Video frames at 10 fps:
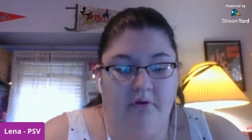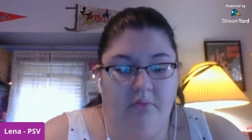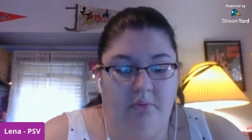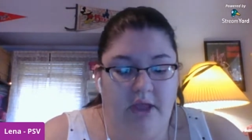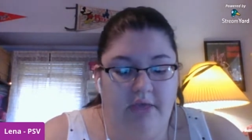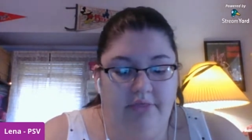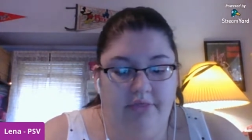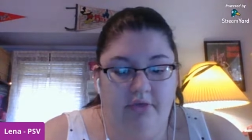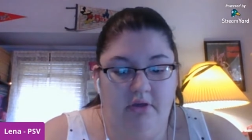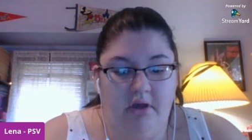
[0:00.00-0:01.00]

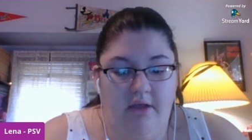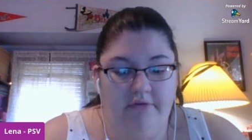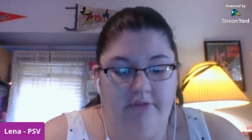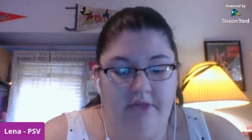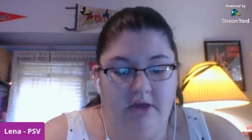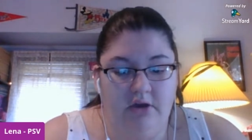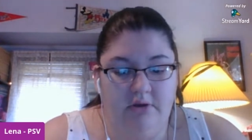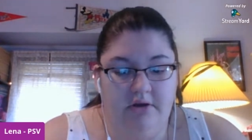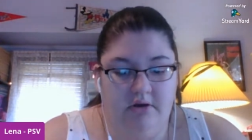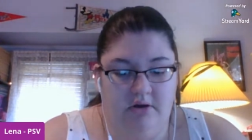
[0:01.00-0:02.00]
With everything
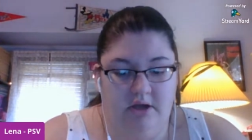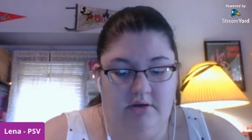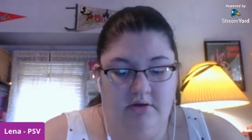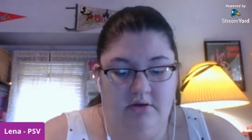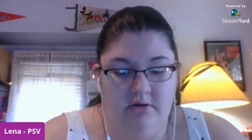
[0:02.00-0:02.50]
going on,